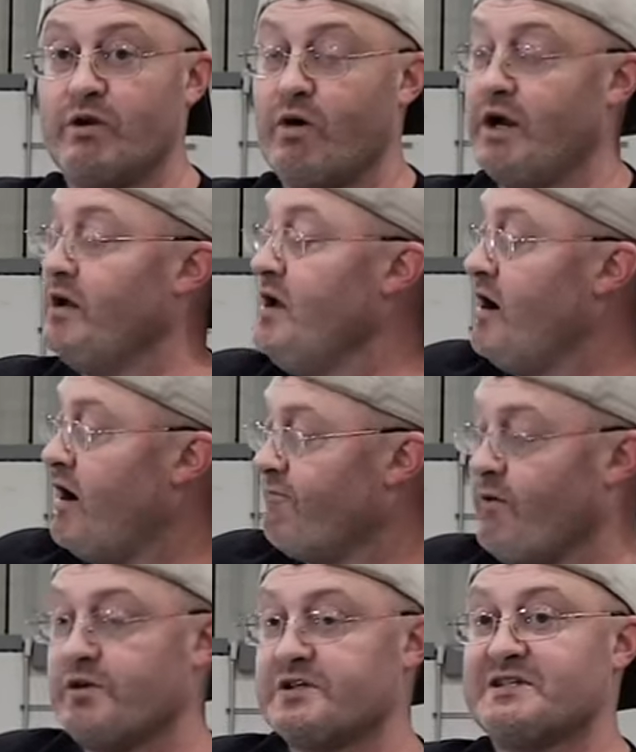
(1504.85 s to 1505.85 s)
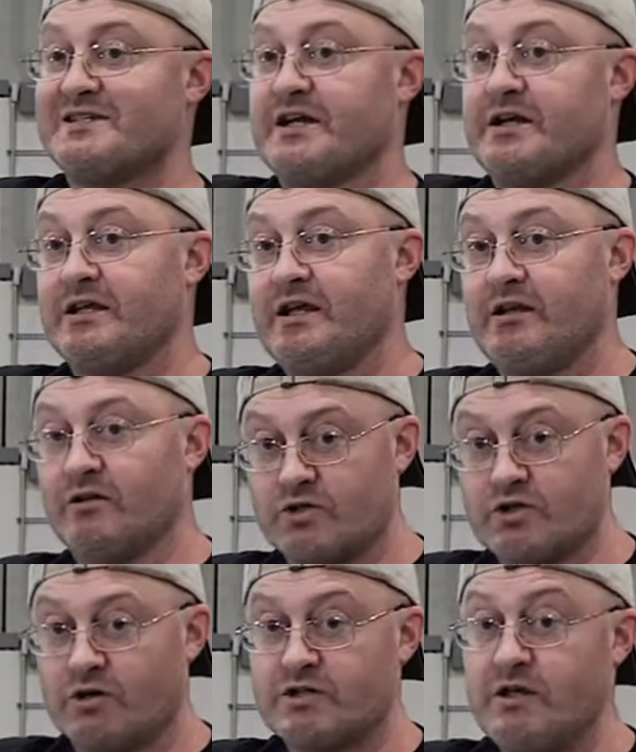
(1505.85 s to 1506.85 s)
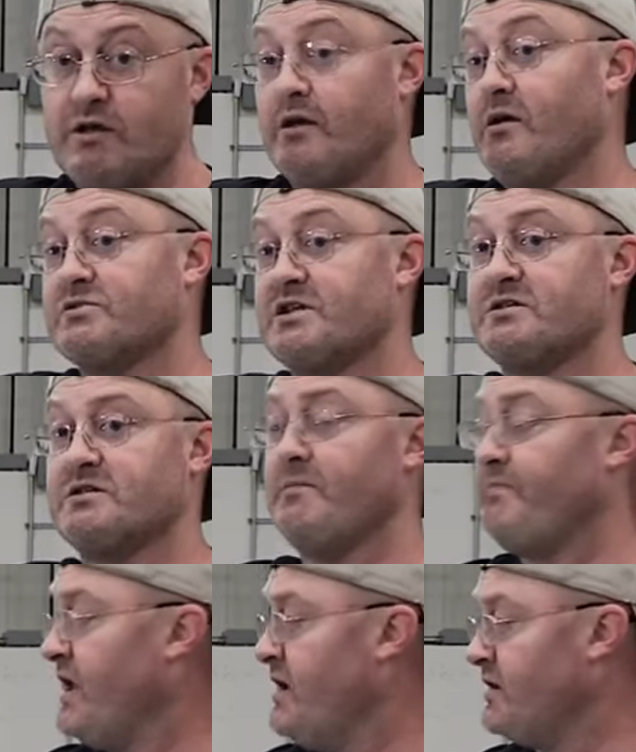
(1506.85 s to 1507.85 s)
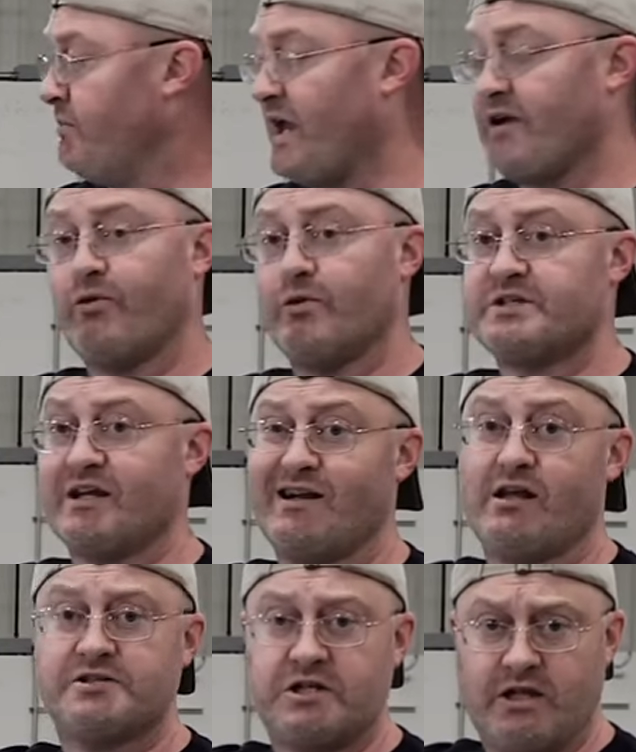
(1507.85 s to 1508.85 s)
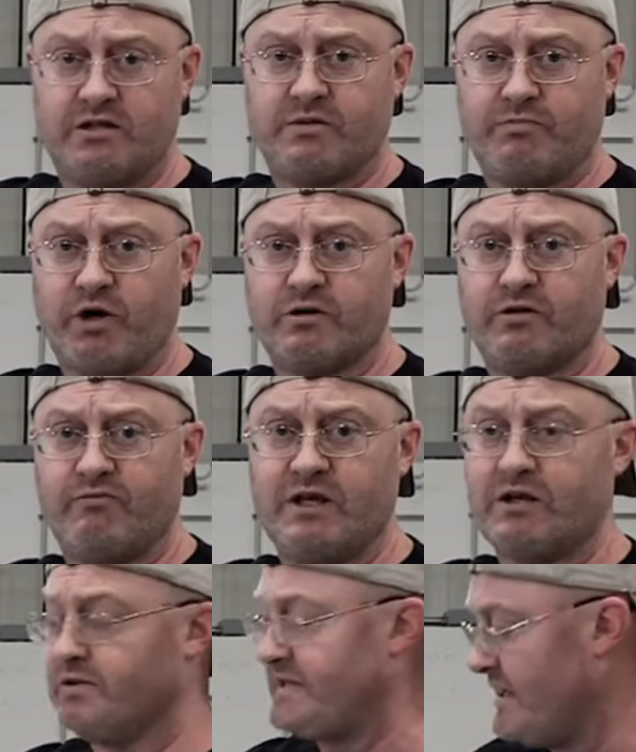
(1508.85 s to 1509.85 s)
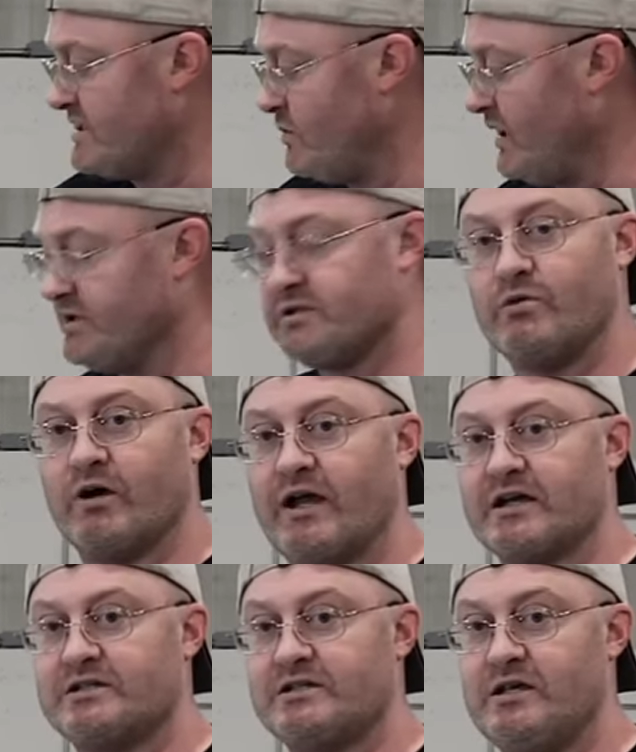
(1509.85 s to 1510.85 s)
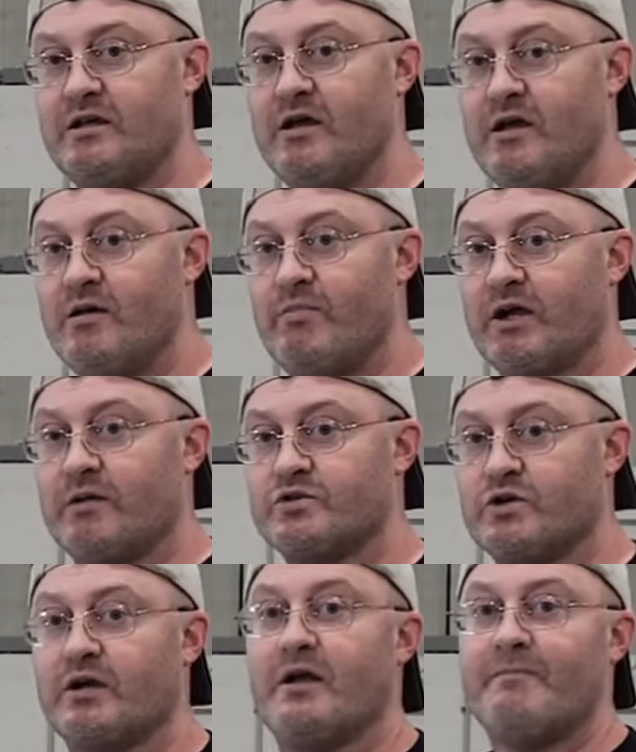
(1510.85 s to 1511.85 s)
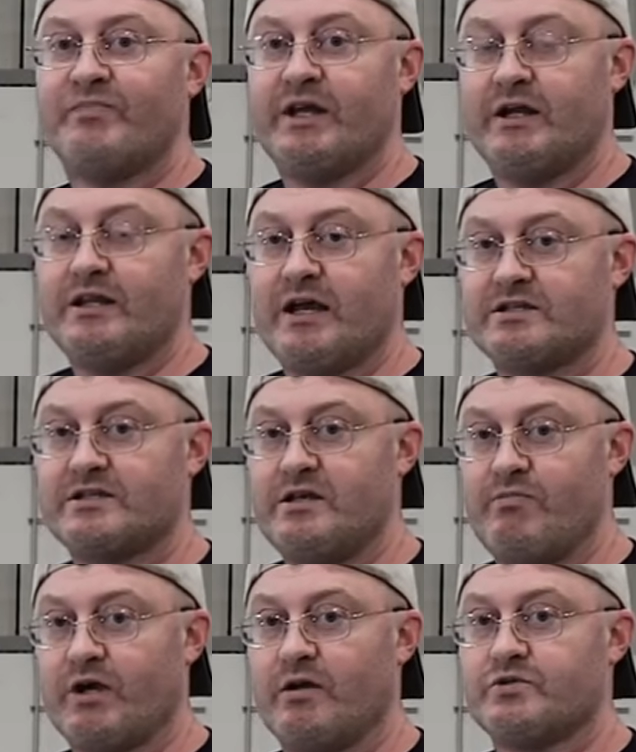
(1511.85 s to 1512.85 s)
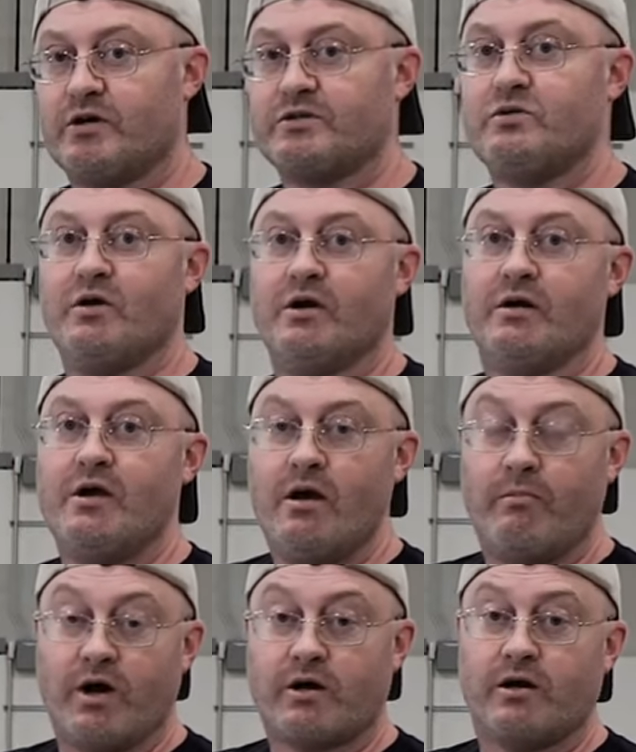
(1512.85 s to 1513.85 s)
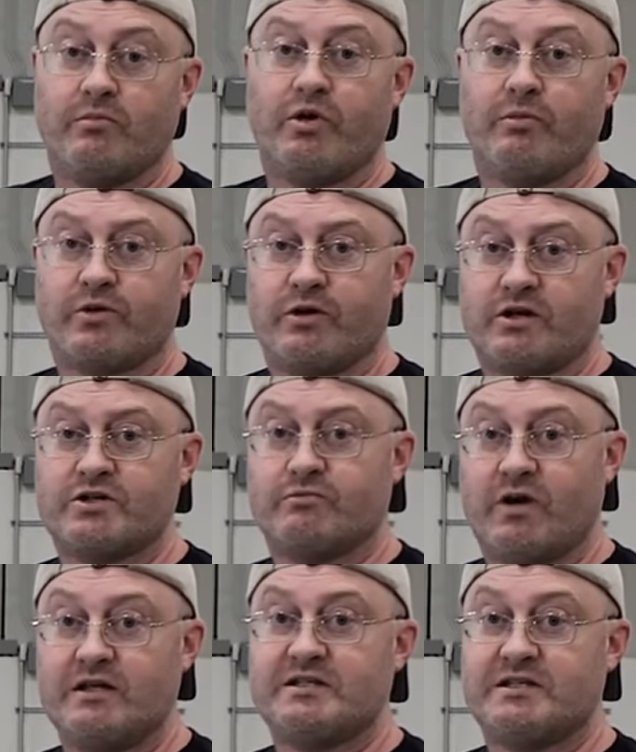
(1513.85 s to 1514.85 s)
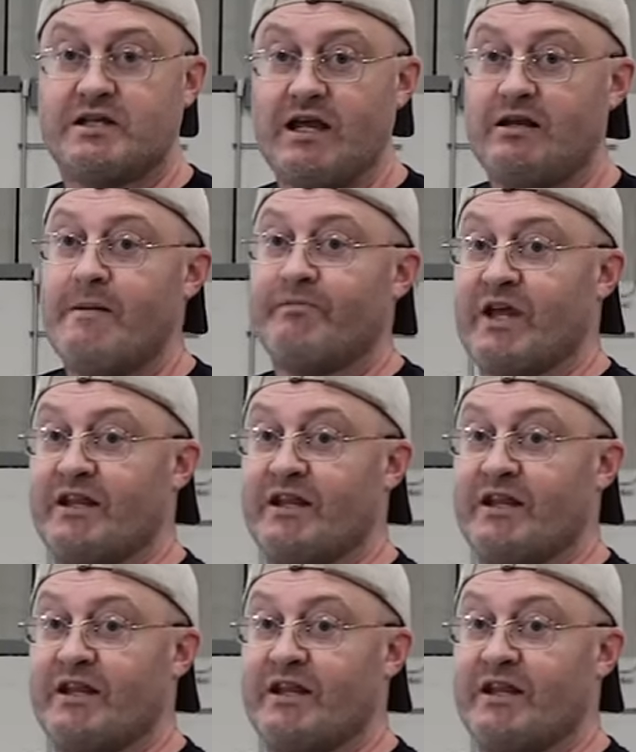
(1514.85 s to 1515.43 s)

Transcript: in this industry compared to like the others, where they're looking at five years, right, to be cash flow positive, or five oh, years to sell the first. I mean, Tesla was was losing for how many years?